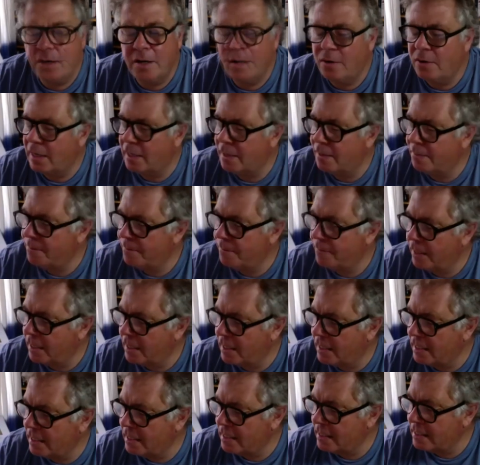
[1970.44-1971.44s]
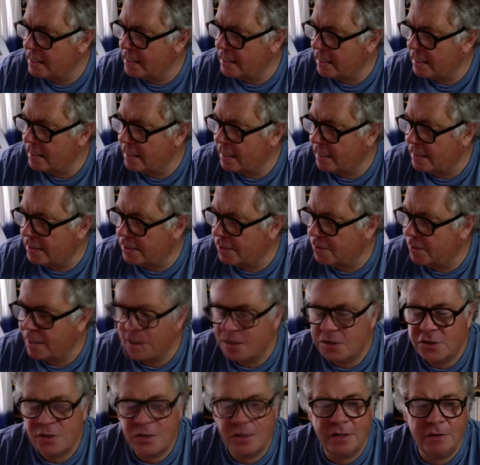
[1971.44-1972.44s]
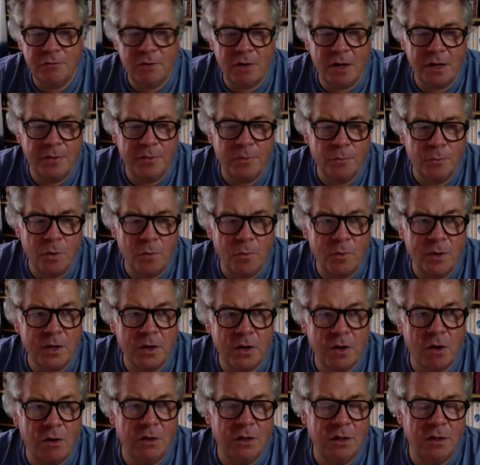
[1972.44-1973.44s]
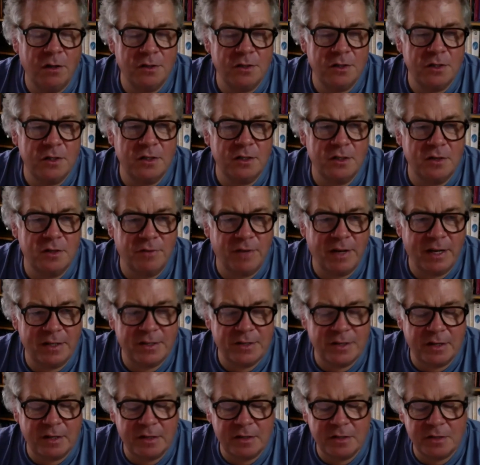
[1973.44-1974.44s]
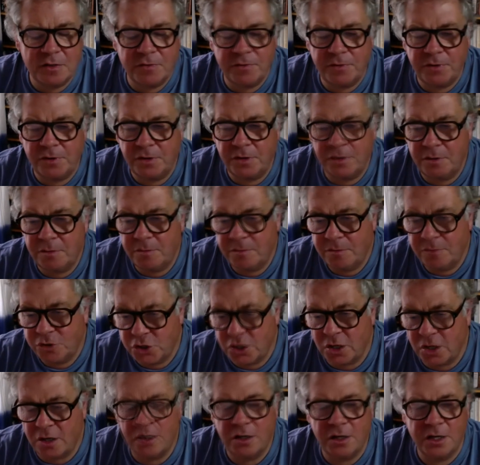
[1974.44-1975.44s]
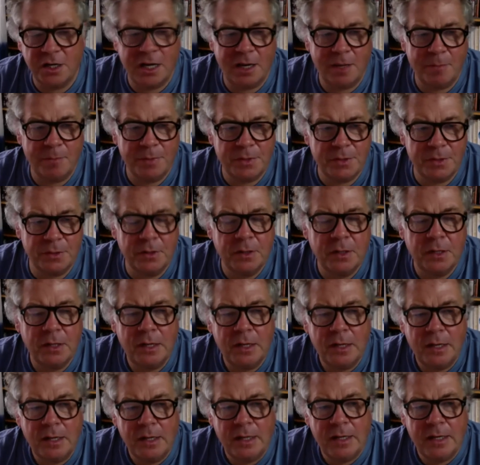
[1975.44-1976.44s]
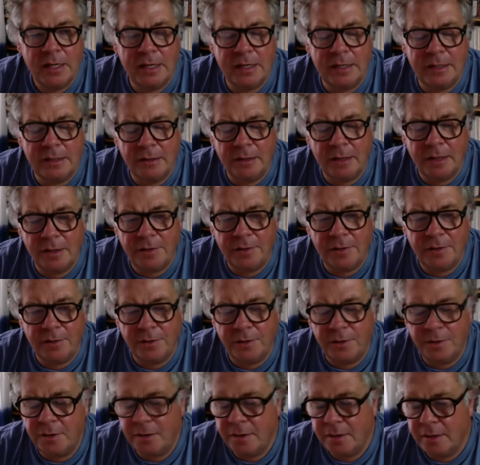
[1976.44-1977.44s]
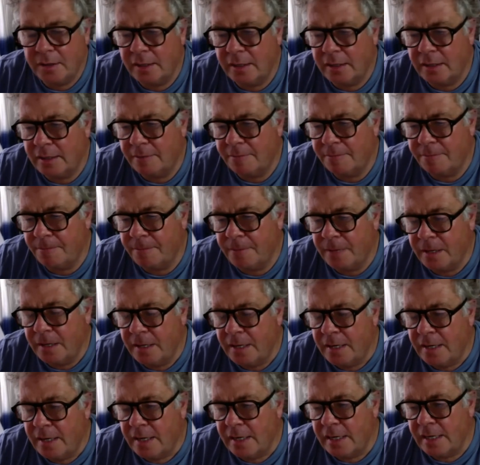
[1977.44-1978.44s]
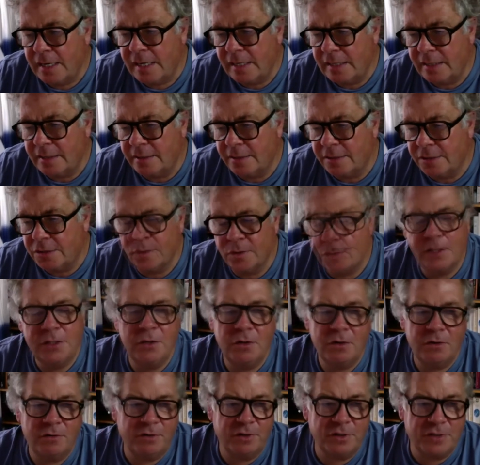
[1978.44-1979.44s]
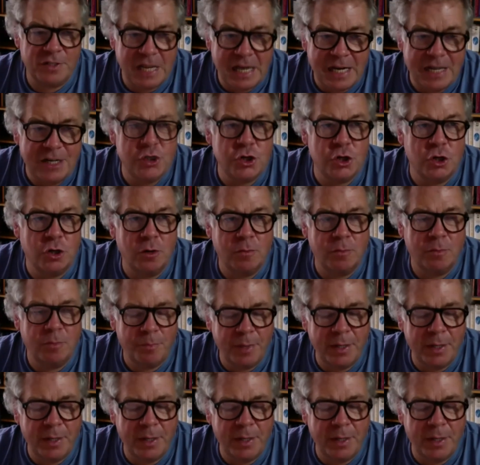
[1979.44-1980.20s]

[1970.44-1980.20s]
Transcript: no, I do actually run what we call alternative assets for Shard Capital in London. So I do have a day job